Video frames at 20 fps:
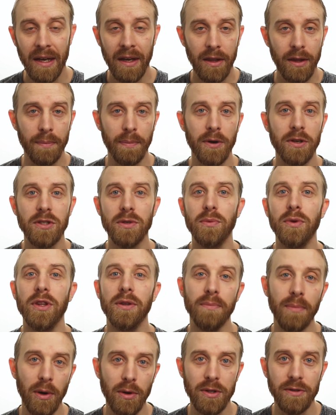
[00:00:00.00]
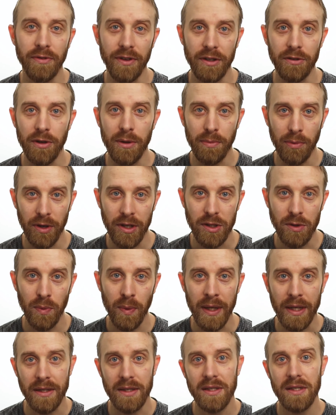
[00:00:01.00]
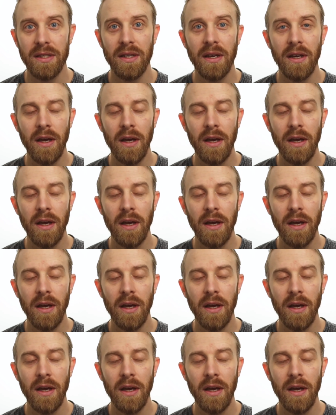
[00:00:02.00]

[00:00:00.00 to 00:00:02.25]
the person with the most victory points wins.